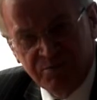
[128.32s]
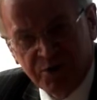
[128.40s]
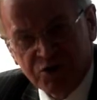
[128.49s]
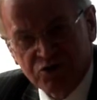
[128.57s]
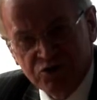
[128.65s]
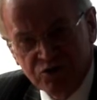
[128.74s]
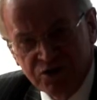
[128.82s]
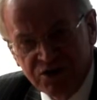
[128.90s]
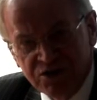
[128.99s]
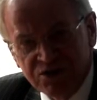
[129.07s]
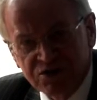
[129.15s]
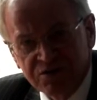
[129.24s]
to pursue
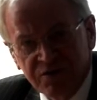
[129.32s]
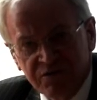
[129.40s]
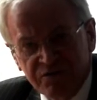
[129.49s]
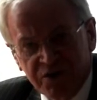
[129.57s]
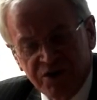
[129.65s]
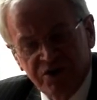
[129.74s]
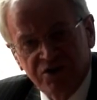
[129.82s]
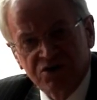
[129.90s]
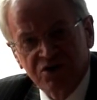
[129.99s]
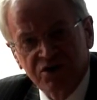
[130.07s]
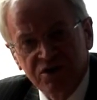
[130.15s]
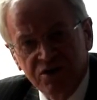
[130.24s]
these
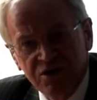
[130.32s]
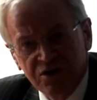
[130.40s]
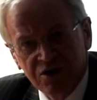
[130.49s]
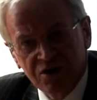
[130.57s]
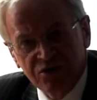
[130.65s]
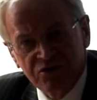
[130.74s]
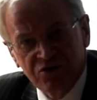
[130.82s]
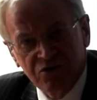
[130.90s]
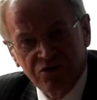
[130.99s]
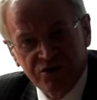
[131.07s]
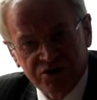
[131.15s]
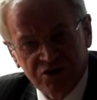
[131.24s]
vigorously
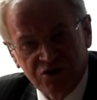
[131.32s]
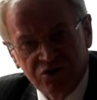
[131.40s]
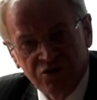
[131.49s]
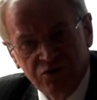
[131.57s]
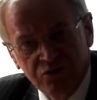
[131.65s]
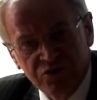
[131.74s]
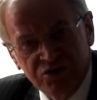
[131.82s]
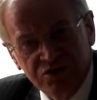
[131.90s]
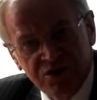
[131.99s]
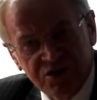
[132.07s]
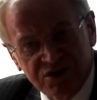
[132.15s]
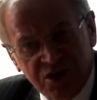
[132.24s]
until there is a
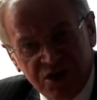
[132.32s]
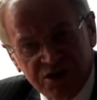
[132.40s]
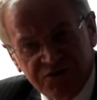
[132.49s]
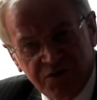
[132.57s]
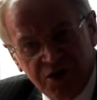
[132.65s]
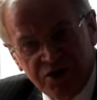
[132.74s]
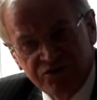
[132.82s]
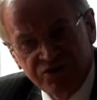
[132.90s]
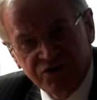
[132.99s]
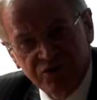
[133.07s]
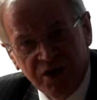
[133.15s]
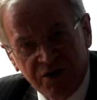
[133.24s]
conclusion that is
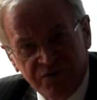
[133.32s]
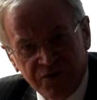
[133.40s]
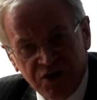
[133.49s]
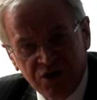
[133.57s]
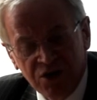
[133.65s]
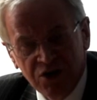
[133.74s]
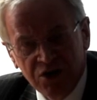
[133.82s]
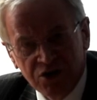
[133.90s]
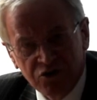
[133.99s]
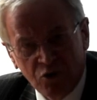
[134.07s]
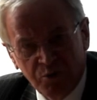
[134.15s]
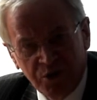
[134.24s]
satisfactory to every
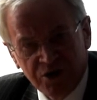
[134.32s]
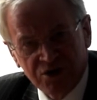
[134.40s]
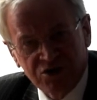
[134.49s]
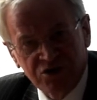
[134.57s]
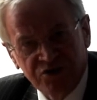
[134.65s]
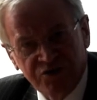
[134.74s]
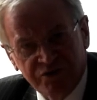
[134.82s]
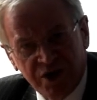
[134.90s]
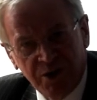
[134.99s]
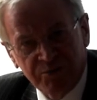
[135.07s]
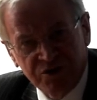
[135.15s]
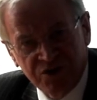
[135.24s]
young person
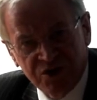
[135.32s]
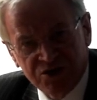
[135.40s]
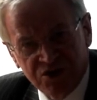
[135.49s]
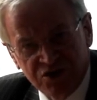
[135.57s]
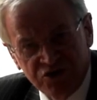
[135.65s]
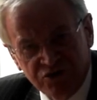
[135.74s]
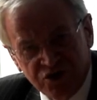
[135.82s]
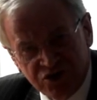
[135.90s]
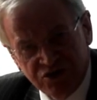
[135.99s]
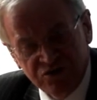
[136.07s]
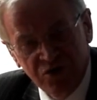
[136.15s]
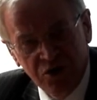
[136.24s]
trapped in this
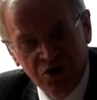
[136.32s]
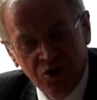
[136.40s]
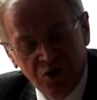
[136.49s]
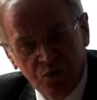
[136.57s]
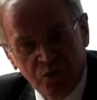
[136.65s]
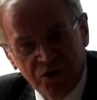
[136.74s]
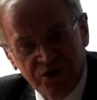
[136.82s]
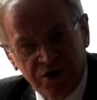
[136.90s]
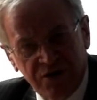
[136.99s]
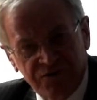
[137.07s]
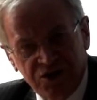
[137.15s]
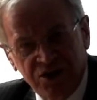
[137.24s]
situation where
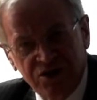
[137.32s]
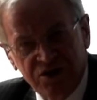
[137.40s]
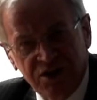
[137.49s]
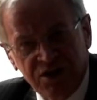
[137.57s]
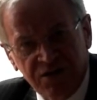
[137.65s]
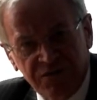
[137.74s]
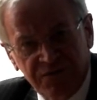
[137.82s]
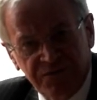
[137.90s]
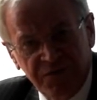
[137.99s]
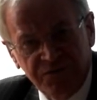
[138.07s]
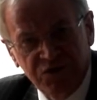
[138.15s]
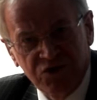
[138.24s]
they have signed a
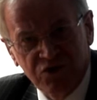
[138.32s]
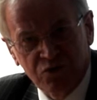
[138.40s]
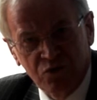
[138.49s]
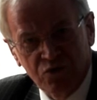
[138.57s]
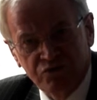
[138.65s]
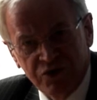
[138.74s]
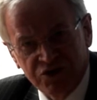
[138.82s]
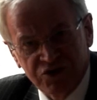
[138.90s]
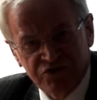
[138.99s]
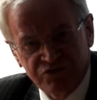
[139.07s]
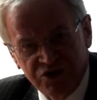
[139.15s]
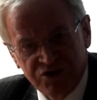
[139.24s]
15-year-old
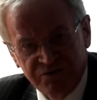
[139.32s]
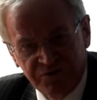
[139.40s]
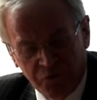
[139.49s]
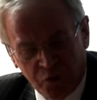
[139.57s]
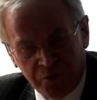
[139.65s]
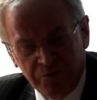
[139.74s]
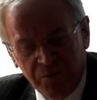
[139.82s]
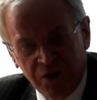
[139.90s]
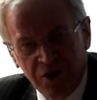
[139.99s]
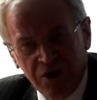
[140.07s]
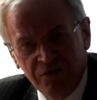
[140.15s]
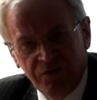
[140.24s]
registration form
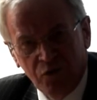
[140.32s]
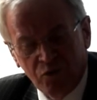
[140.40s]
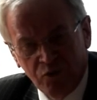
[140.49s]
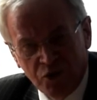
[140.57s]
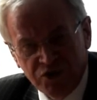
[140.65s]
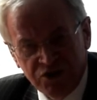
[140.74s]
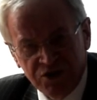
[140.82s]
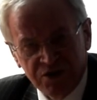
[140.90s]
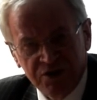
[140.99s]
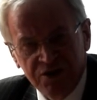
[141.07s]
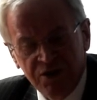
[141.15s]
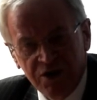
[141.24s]
for 1
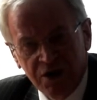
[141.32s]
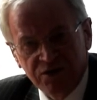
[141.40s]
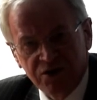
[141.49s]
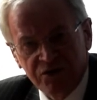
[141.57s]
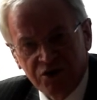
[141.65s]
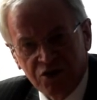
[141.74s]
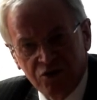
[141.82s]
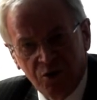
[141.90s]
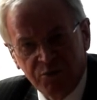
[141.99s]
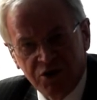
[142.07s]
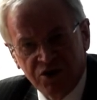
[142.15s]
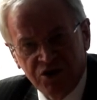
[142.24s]
year, and yet the
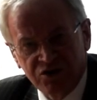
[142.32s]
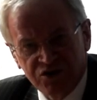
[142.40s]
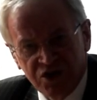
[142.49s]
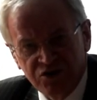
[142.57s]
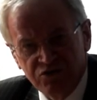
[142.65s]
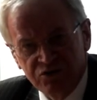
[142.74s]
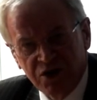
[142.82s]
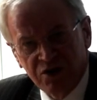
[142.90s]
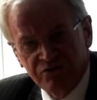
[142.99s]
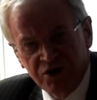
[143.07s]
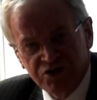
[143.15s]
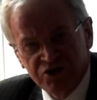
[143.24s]
club can continue
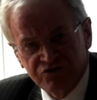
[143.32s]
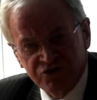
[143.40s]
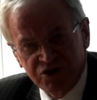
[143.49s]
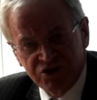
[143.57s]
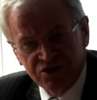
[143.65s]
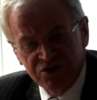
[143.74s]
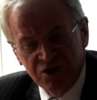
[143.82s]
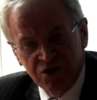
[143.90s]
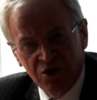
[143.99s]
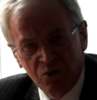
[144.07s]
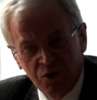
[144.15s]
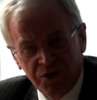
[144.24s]
that registration
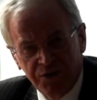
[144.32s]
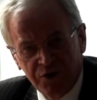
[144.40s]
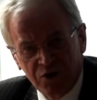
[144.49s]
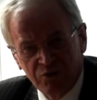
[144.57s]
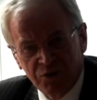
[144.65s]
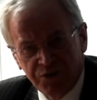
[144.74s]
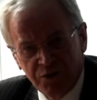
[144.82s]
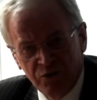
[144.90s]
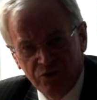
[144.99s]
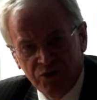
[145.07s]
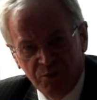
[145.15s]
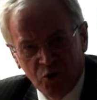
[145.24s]
with or
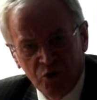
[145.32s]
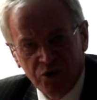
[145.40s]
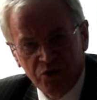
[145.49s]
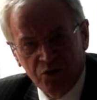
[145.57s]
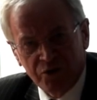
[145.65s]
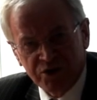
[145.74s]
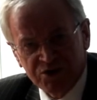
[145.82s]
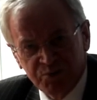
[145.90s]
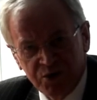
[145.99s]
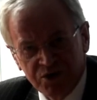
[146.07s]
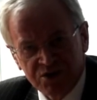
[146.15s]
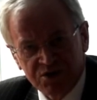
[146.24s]
without the boy or his
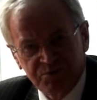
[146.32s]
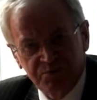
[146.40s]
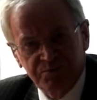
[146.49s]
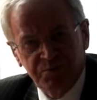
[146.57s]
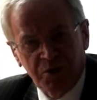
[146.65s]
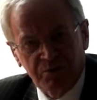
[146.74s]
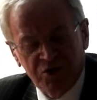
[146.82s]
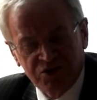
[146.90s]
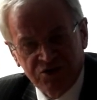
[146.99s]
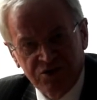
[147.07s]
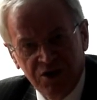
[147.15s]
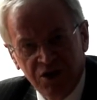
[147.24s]
parents'
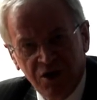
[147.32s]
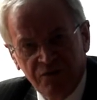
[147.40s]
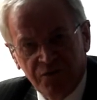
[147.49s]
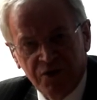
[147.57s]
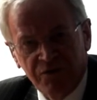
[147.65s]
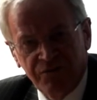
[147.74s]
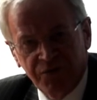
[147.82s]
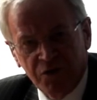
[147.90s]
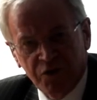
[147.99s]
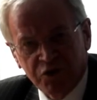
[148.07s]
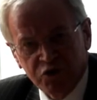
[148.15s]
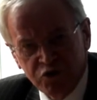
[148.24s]
permission for a
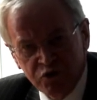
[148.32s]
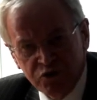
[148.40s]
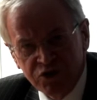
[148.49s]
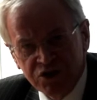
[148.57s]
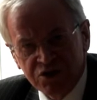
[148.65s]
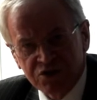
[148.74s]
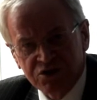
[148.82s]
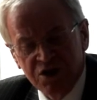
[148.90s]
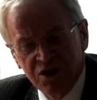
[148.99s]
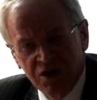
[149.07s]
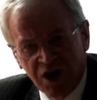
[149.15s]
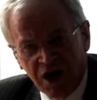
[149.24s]
further 2 years
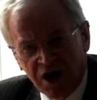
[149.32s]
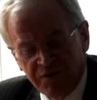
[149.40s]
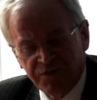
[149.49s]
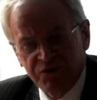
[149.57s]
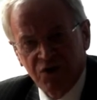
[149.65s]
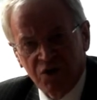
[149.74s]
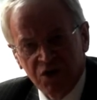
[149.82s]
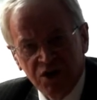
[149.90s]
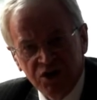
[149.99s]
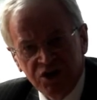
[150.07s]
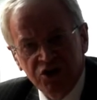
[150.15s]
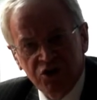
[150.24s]
after
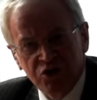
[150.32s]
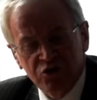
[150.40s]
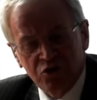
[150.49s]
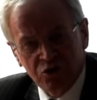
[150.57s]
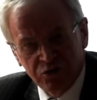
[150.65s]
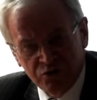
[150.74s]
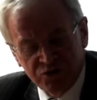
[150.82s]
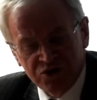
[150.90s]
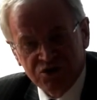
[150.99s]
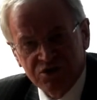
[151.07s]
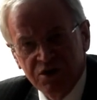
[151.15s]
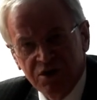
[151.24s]
he
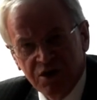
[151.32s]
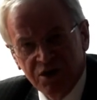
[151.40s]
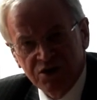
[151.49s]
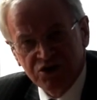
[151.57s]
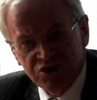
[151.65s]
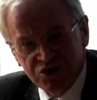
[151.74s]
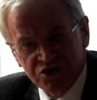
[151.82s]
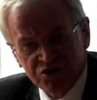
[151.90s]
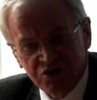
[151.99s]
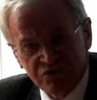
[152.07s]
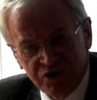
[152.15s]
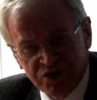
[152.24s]
concludes his
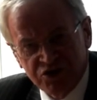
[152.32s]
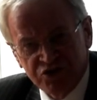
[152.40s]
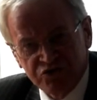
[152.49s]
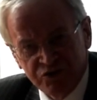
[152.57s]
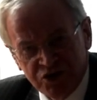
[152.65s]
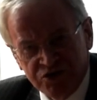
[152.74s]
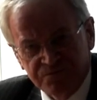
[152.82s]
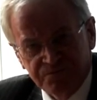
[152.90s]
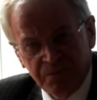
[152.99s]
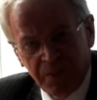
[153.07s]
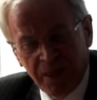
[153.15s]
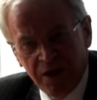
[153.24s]
year's
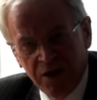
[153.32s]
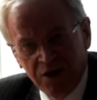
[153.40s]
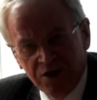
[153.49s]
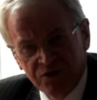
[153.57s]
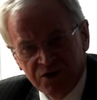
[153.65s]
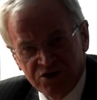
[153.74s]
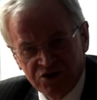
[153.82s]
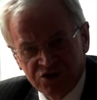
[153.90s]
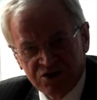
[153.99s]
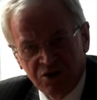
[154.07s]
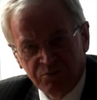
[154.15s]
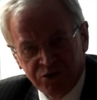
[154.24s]
registration. This
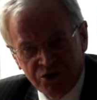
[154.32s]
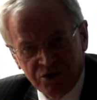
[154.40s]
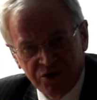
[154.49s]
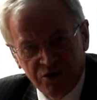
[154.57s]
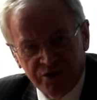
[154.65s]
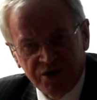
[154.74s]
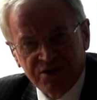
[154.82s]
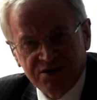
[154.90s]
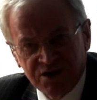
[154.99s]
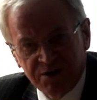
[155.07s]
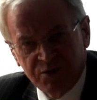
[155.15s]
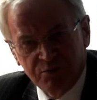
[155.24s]
is completely
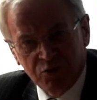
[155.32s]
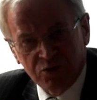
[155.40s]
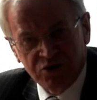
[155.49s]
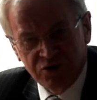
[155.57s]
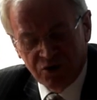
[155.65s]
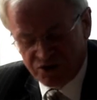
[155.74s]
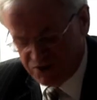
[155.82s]
unacceptable to